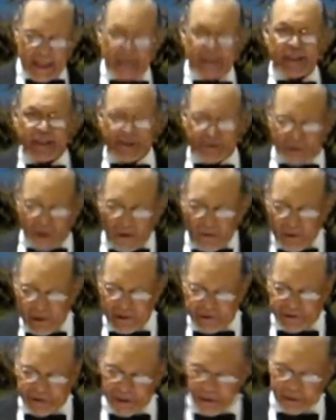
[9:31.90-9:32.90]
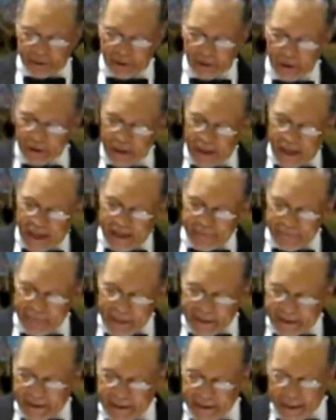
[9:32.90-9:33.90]
and encouraging and
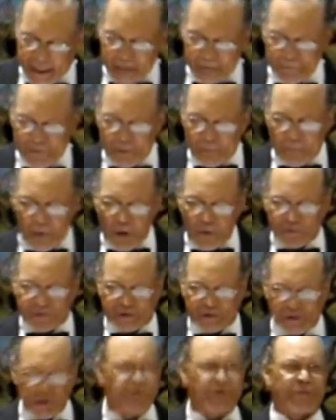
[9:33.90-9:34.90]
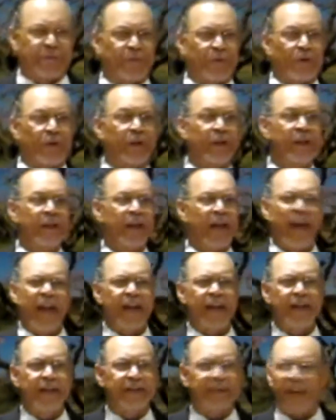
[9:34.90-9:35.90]
making him the most useful
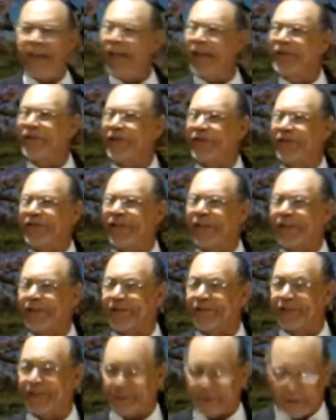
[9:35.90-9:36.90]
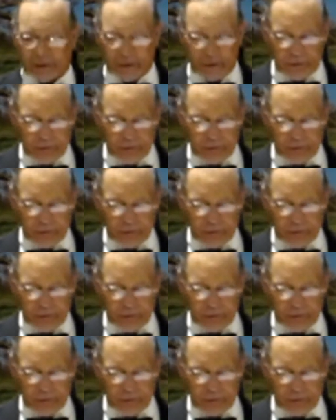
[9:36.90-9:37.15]
and intelligent citizen.